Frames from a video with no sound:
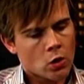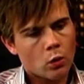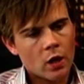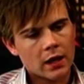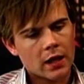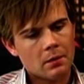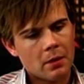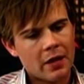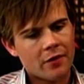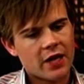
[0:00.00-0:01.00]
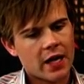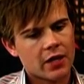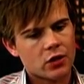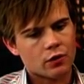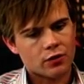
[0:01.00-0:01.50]
Well, about the
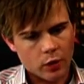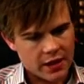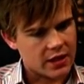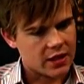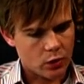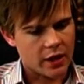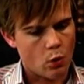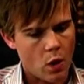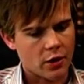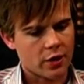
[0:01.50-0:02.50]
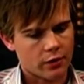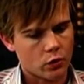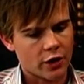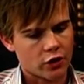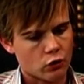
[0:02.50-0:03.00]
age of 2021, I
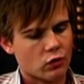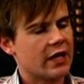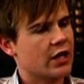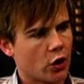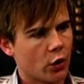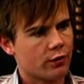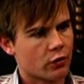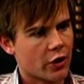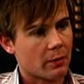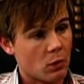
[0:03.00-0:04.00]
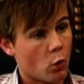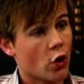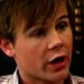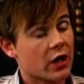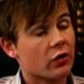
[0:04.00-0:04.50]
thought I should really go for it. I've been
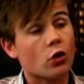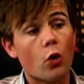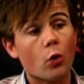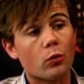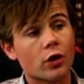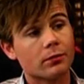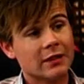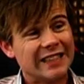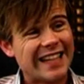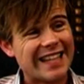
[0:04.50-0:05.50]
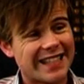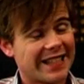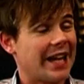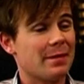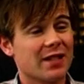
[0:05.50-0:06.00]
working in the corporate
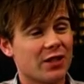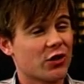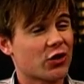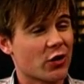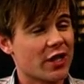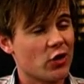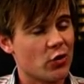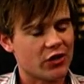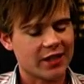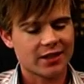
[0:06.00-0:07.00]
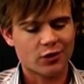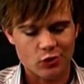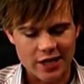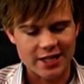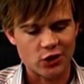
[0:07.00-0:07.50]
entertainment industry in New Zealand,
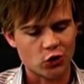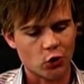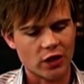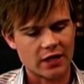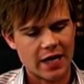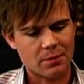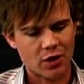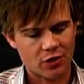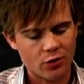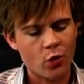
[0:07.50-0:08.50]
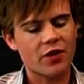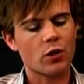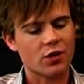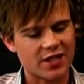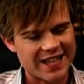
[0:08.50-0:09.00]
really enjoying that. But I thought
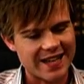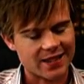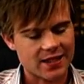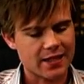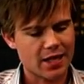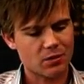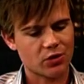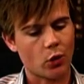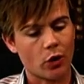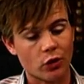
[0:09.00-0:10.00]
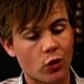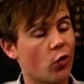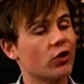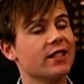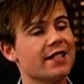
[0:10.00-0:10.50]
there was a next step, so I
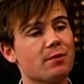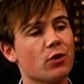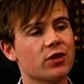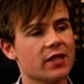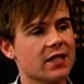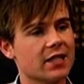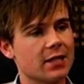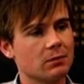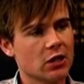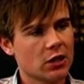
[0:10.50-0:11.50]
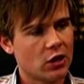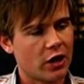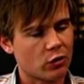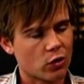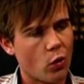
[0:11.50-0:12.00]
recorded a demo CD.
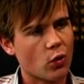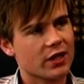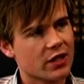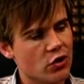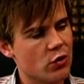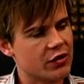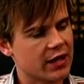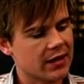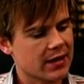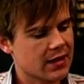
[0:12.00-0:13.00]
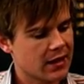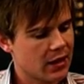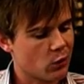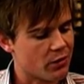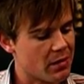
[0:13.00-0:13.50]
I recorded in New Zealand
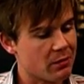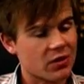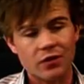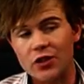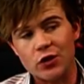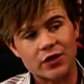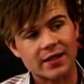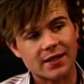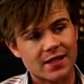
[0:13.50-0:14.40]
with members of the New Zealand